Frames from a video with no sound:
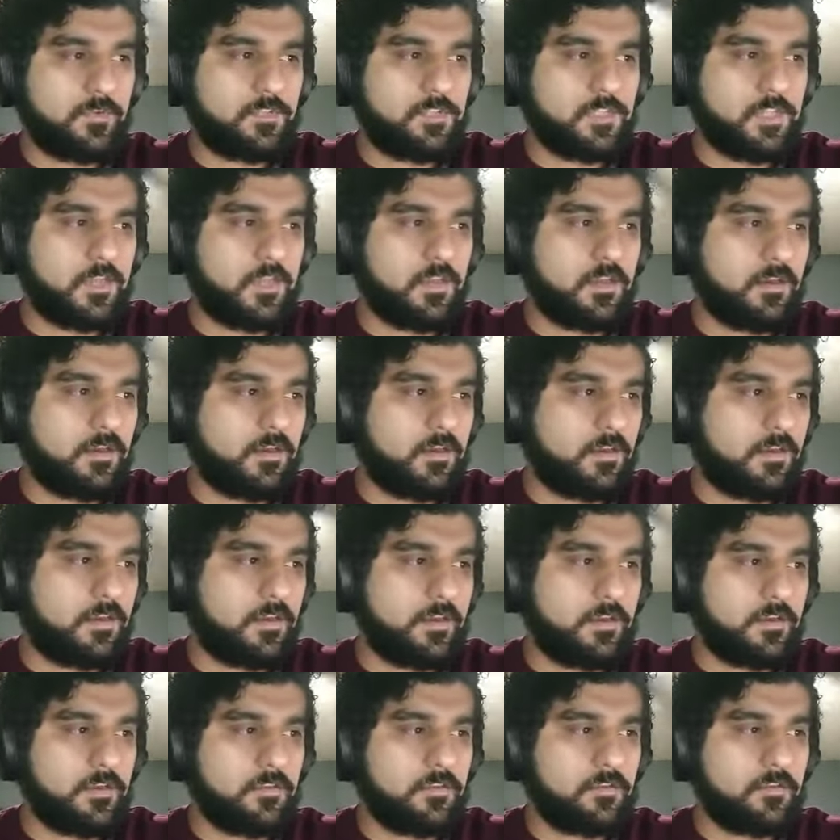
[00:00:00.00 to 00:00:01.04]
they
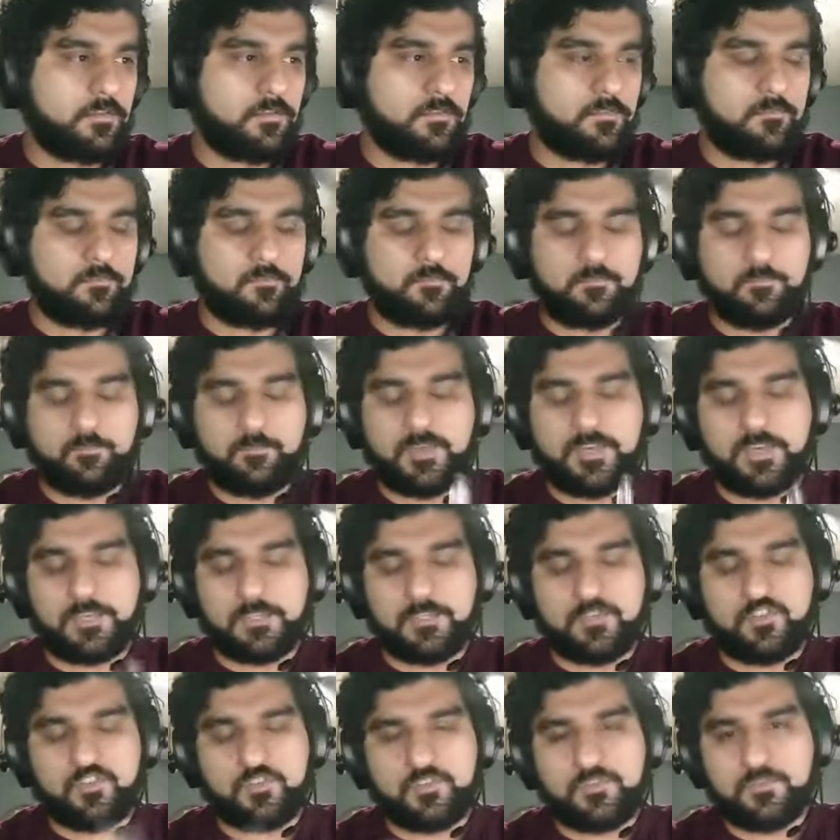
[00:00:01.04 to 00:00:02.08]
are
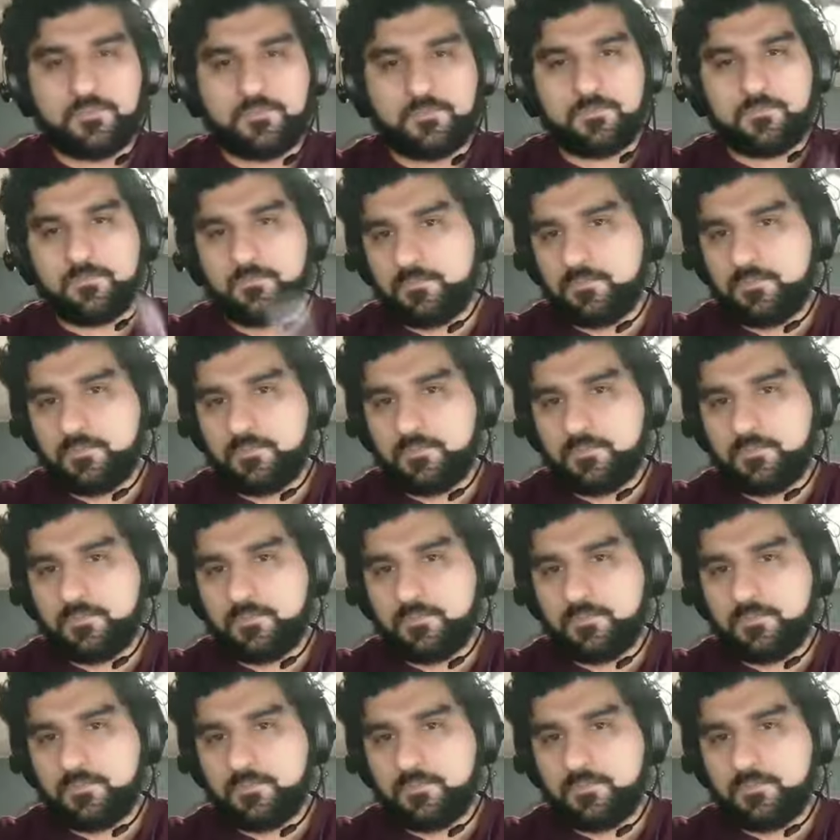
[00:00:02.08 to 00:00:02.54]
picked just